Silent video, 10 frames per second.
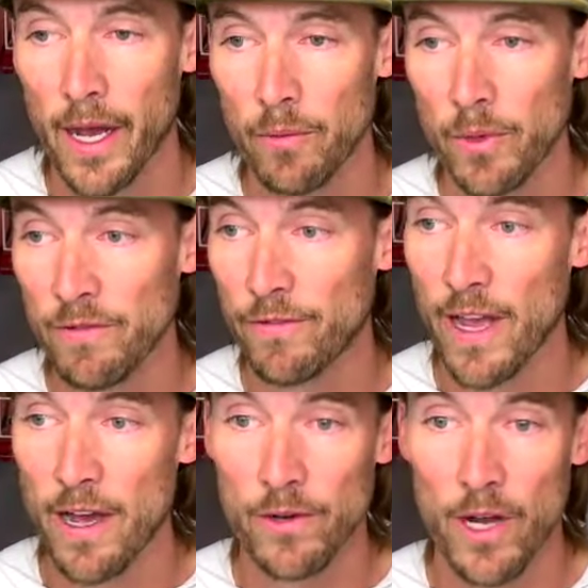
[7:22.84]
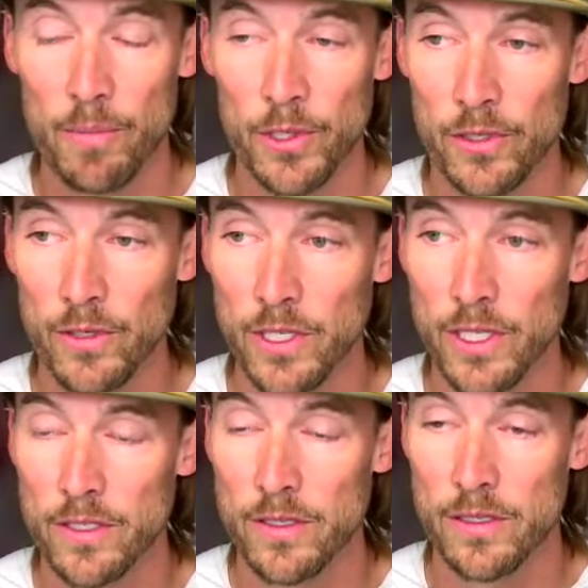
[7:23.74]
We found
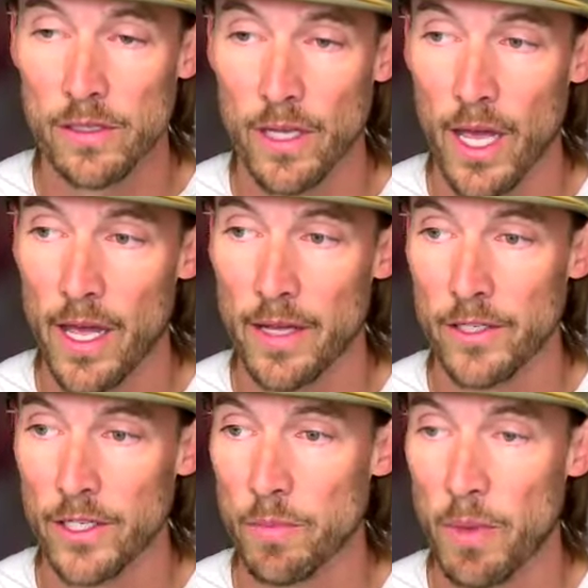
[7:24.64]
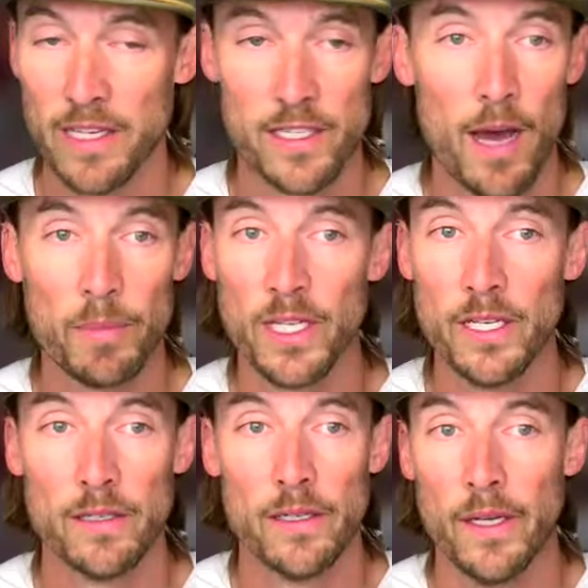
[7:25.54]
opportunities just by stopping
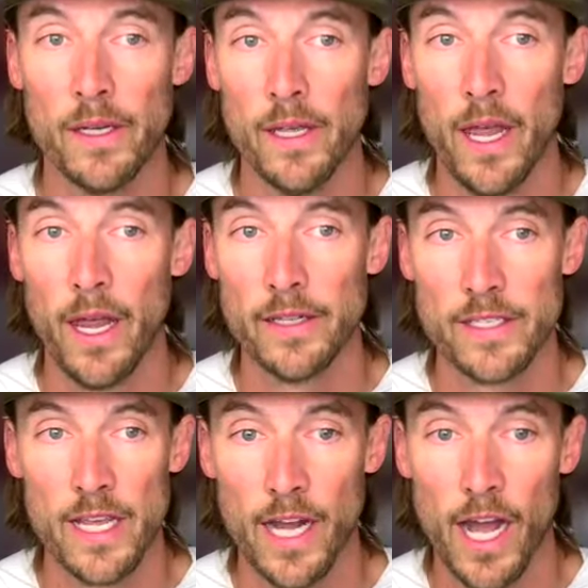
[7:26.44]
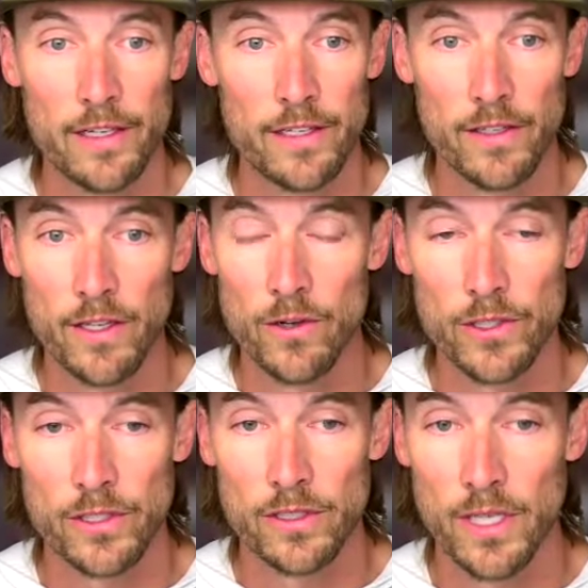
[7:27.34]
in and saying hi to the
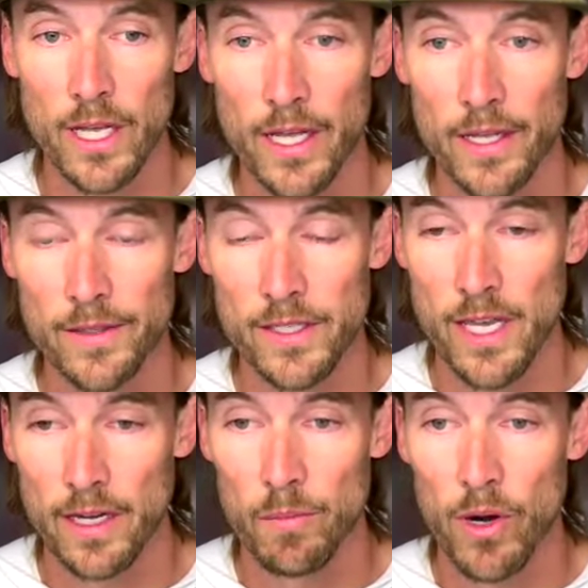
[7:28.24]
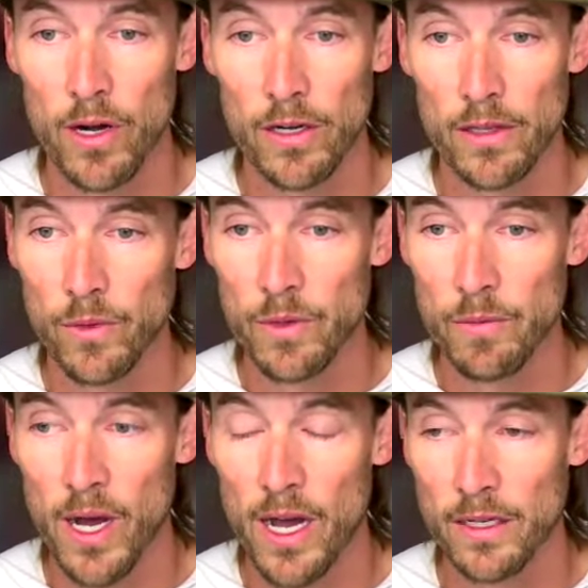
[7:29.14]
owners. The second park that we
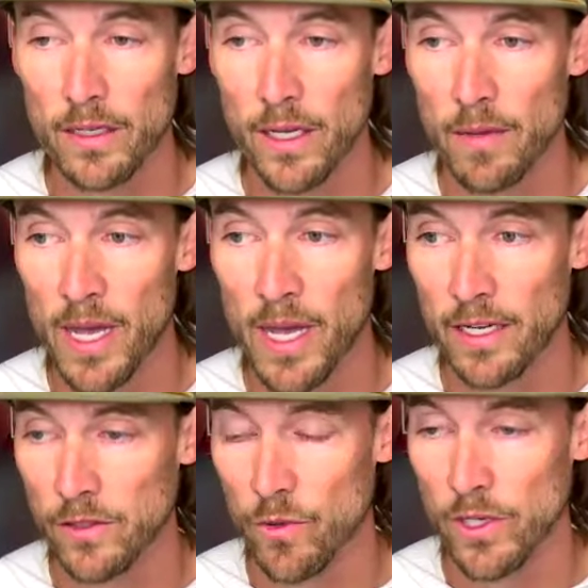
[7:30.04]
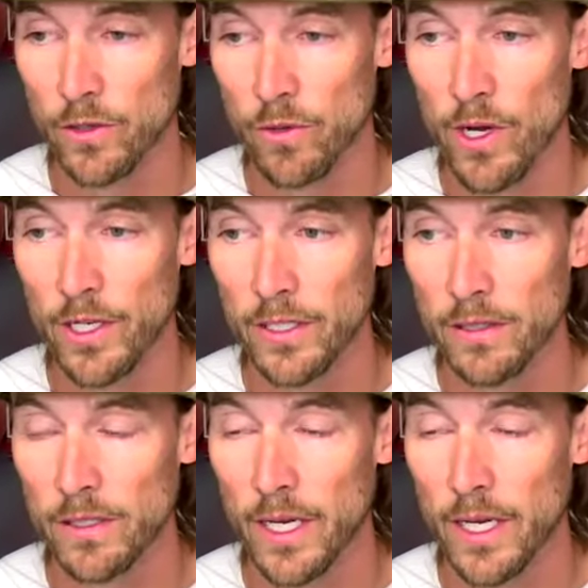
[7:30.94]
bought back in 2020